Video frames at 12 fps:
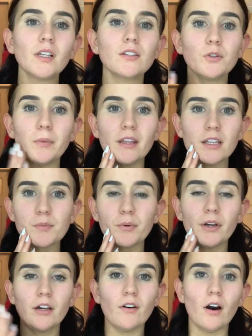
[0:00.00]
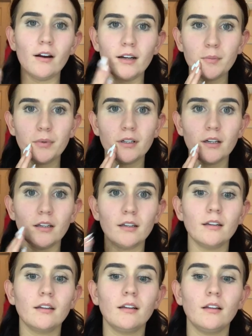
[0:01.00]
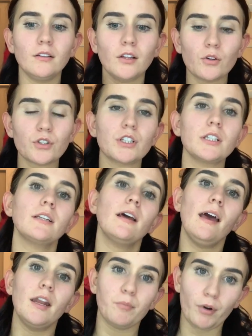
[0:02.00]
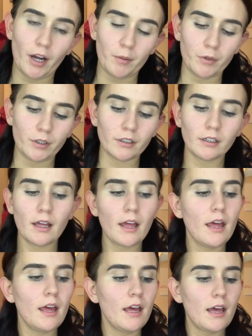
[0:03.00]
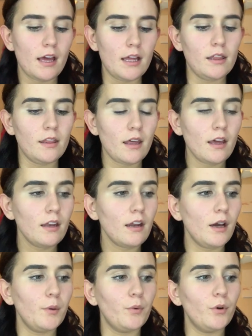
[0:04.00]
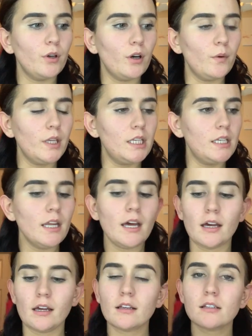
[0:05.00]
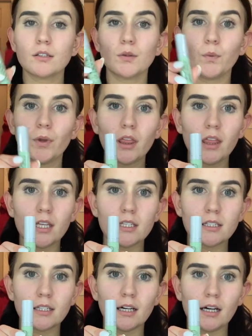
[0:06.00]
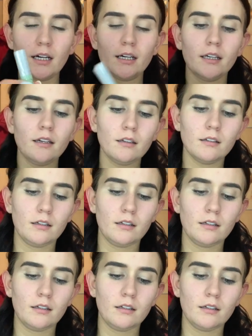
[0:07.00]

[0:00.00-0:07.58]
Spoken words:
So by this point, I've already put on lotion and a primer. And then I will go in next with this guy.